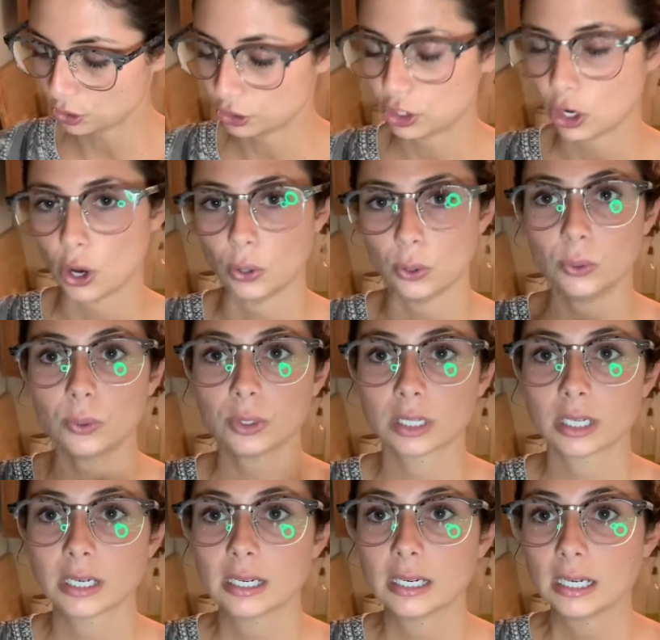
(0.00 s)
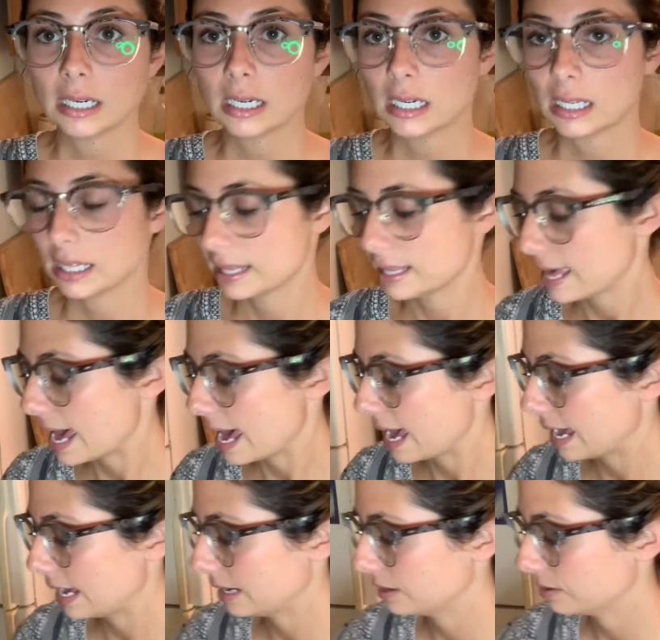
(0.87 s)
the tote
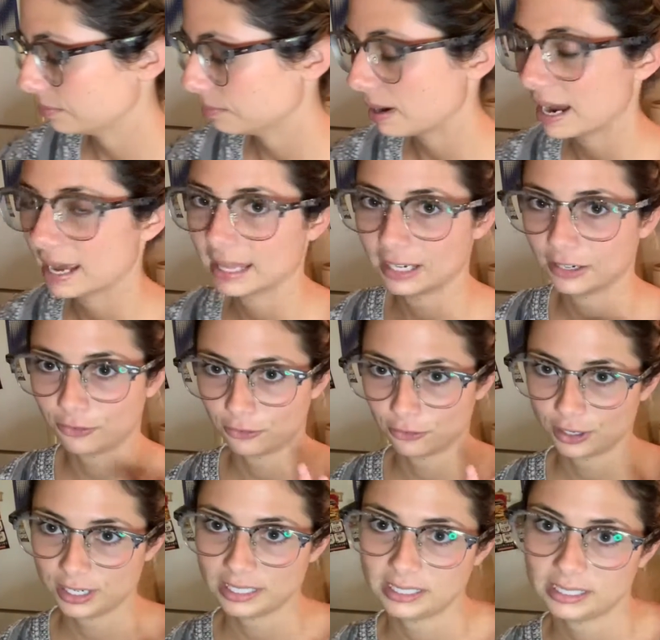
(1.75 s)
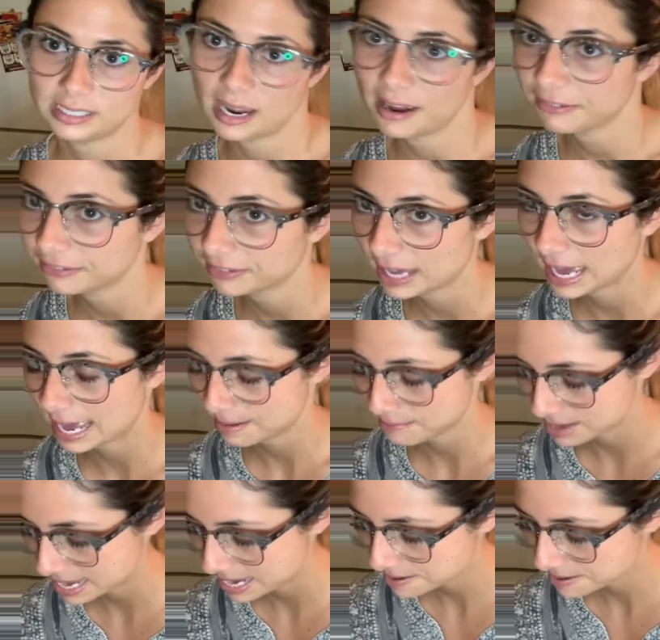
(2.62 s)
that my free stuff came